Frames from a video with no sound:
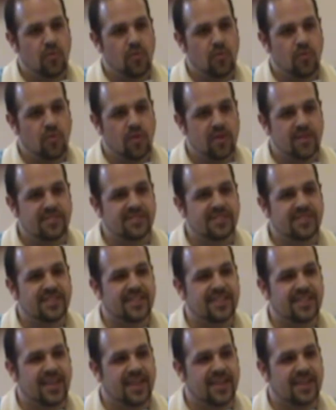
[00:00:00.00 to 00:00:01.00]
What is
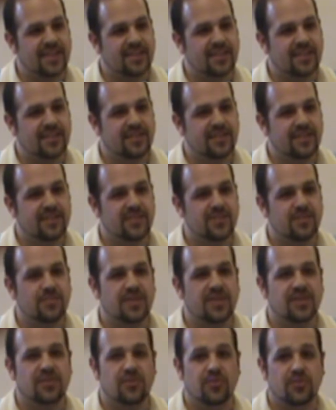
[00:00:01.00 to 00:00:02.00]
it like to
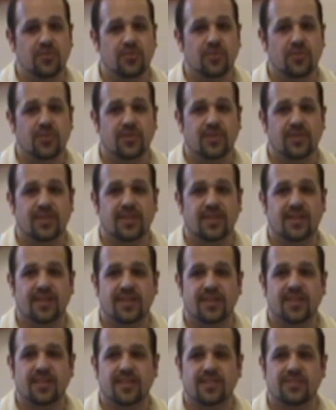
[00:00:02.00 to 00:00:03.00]
be you
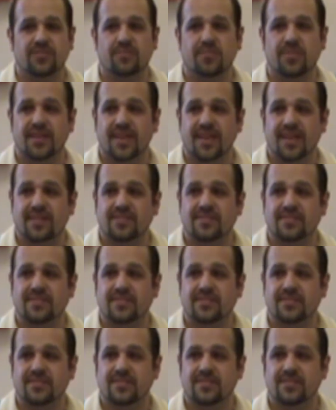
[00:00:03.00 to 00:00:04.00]
in this
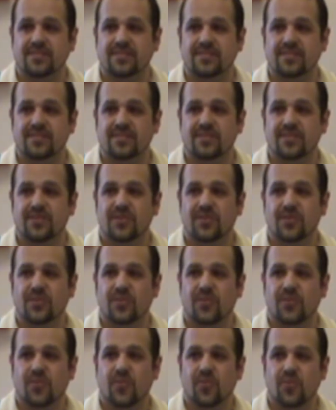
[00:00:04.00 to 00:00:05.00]
place?
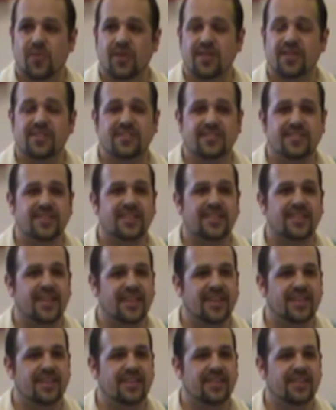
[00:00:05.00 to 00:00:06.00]
What is it
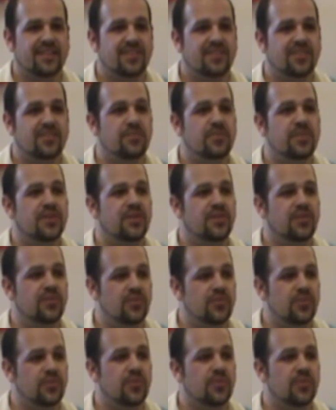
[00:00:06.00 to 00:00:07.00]
like to be
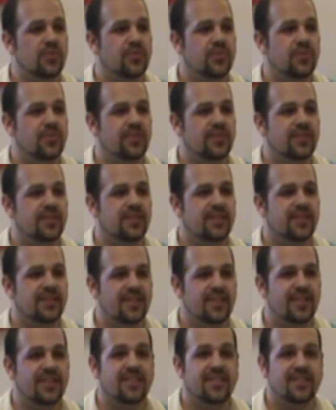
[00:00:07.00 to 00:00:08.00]
you
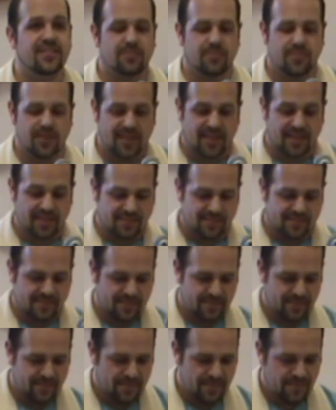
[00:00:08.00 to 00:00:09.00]
in this
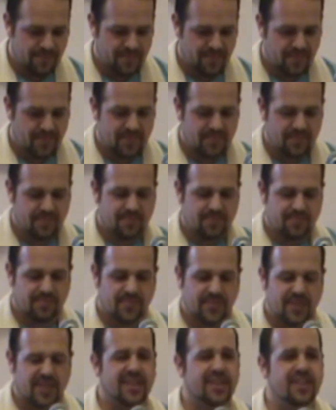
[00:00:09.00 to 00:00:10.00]
place?
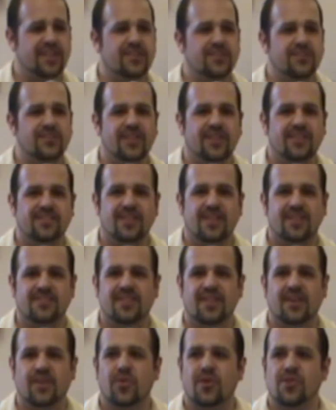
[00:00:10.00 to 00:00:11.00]
Can I hear you guys ask
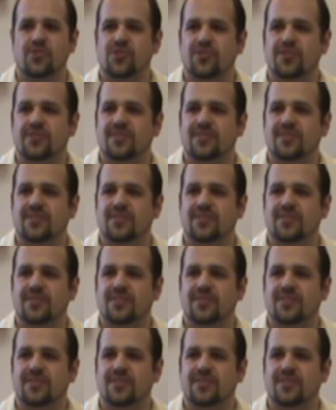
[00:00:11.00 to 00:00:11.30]
that question?